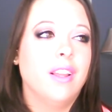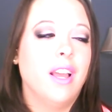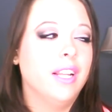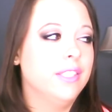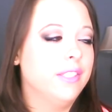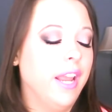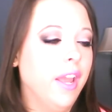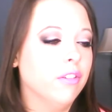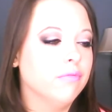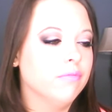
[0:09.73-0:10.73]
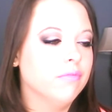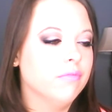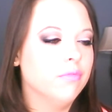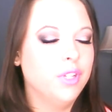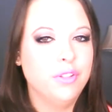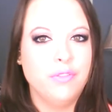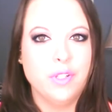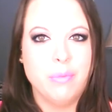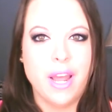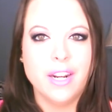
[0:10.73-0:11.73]
I just am. When you
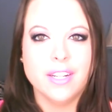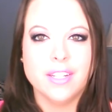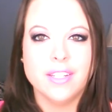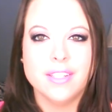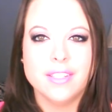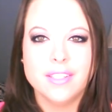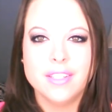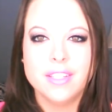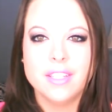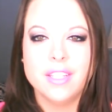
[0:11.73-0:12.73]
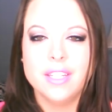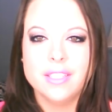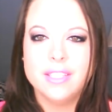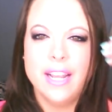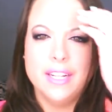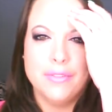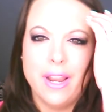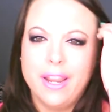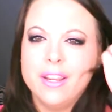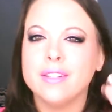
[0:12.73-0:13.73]
feel better, you're excited,
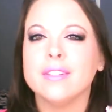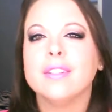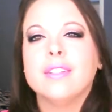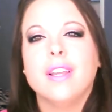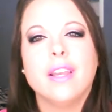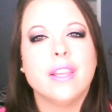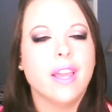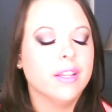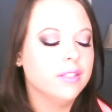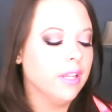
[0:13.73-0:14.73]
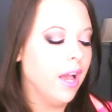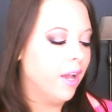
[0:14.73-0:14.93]
right? I guess.